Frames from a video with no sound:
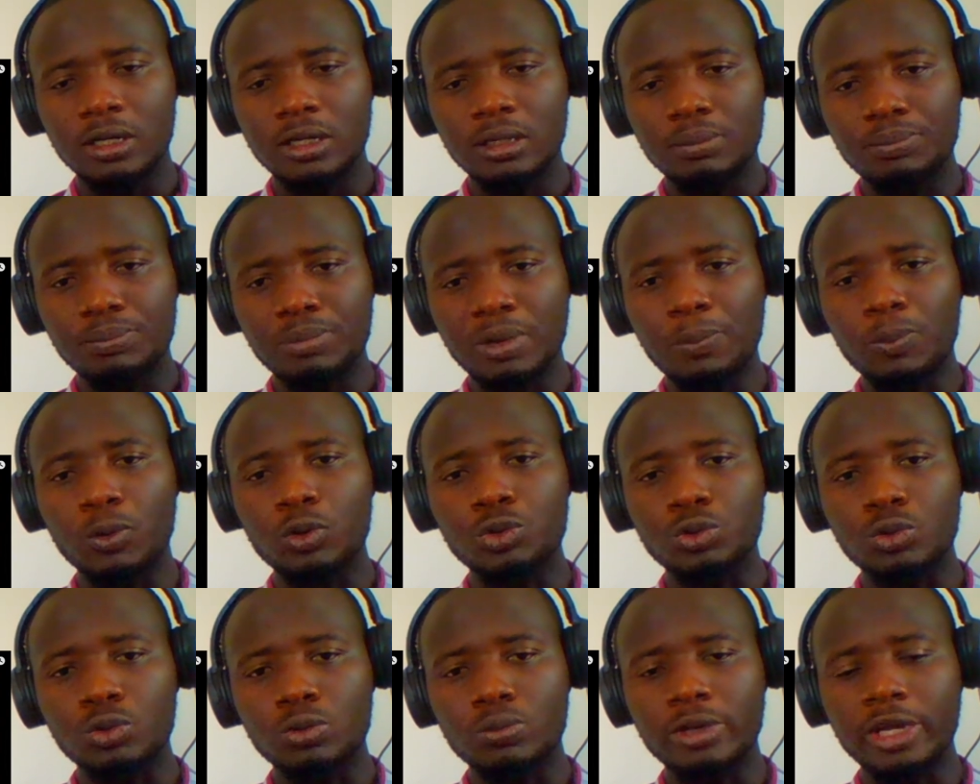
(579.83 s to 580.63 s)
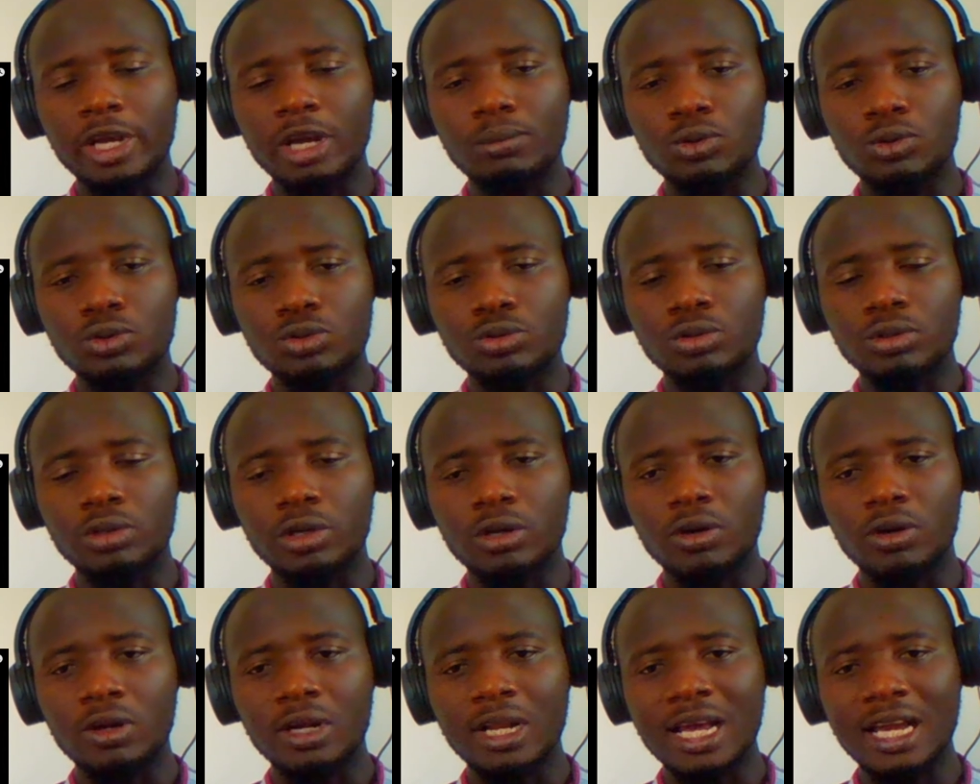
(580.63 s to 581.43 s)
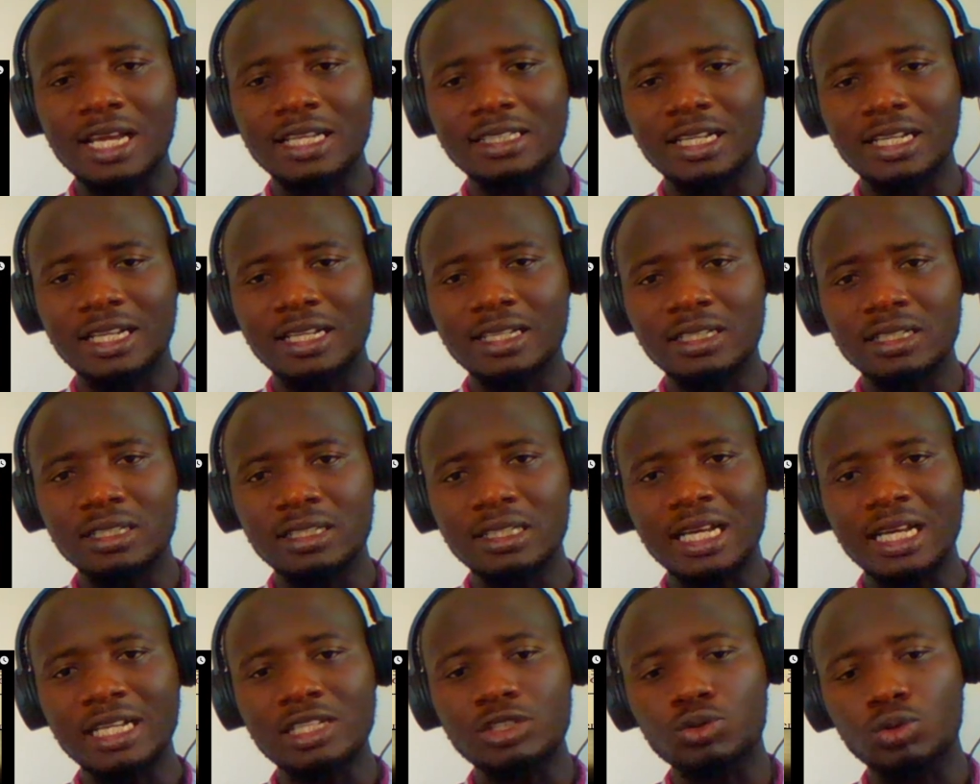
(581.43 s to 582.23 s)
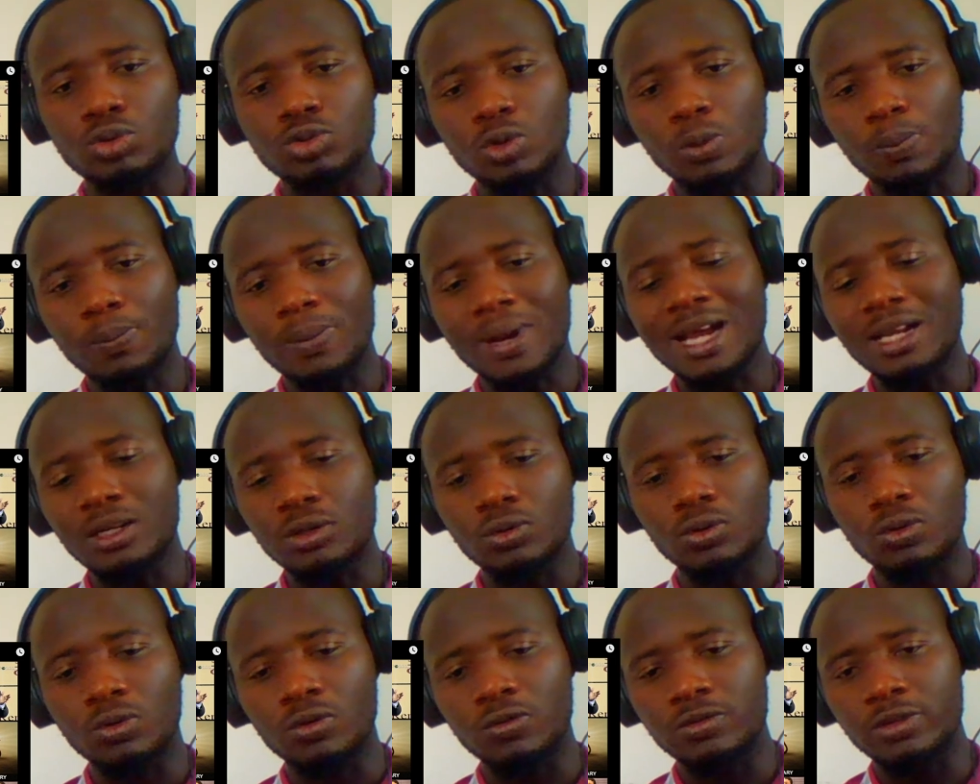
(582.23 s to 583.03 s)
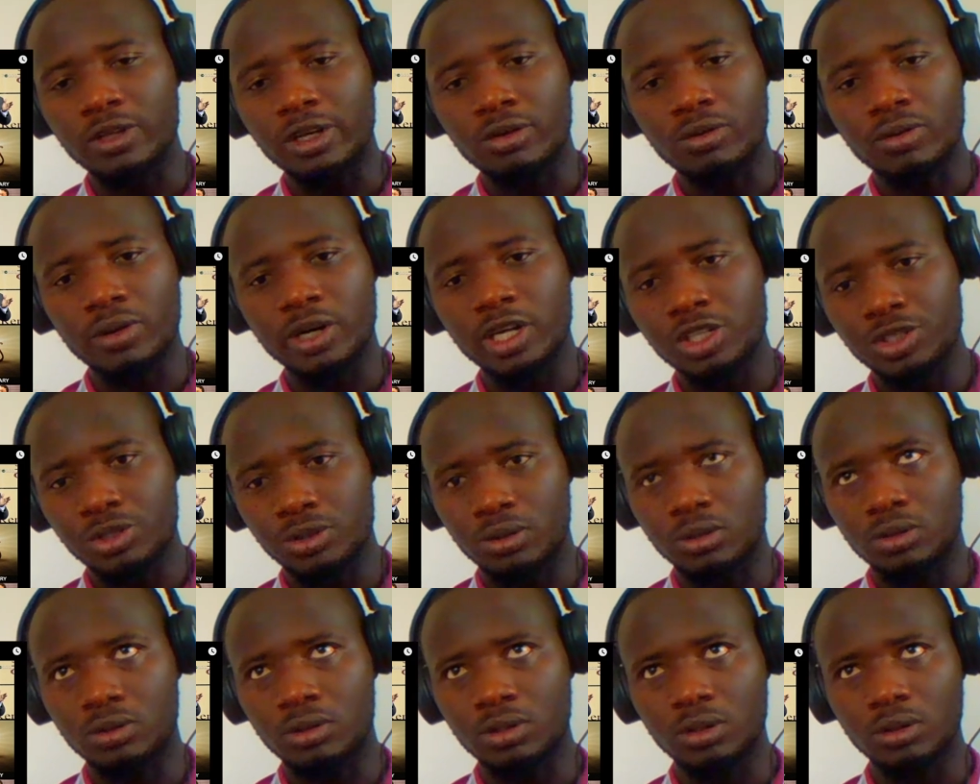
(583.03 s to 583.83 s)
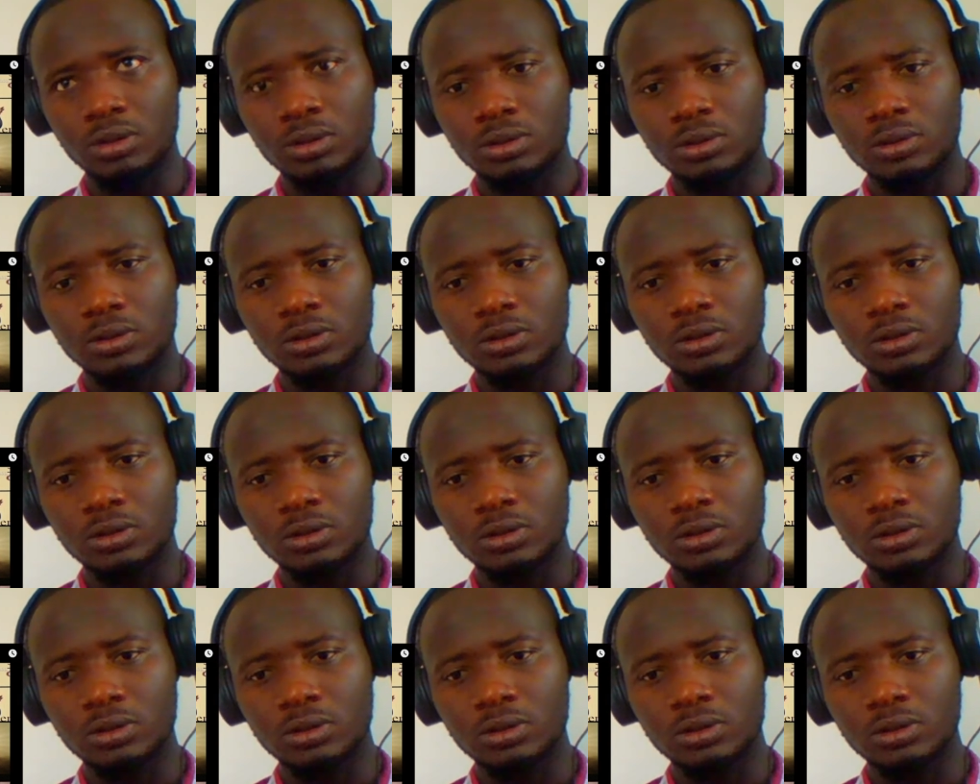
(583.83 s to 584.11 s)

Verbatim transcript: people should be able to recognize that that's also part of the creation, you know.